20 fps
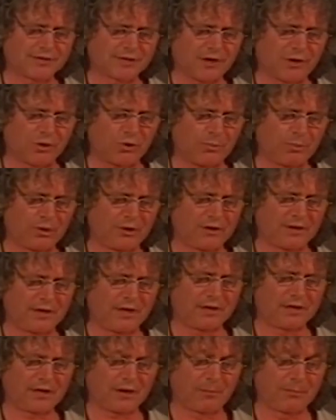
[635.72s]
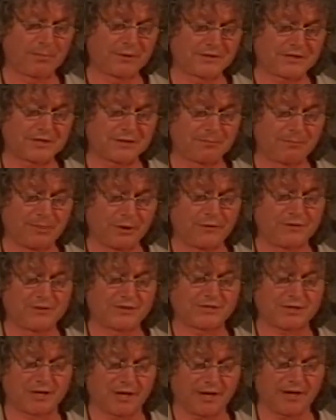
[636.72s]
scope, encompassing both
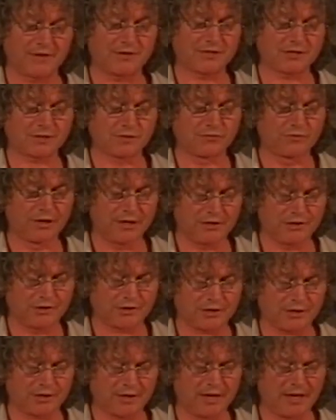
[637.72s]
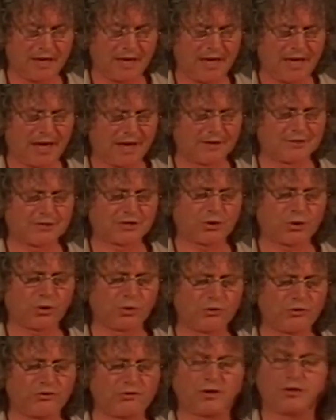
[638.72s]
science and religion, has
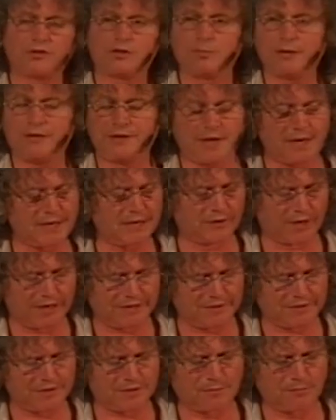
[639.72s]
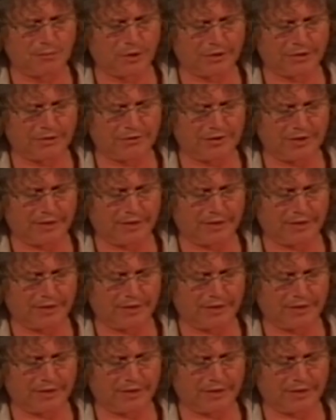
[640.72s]
caused it to be denigrated in modern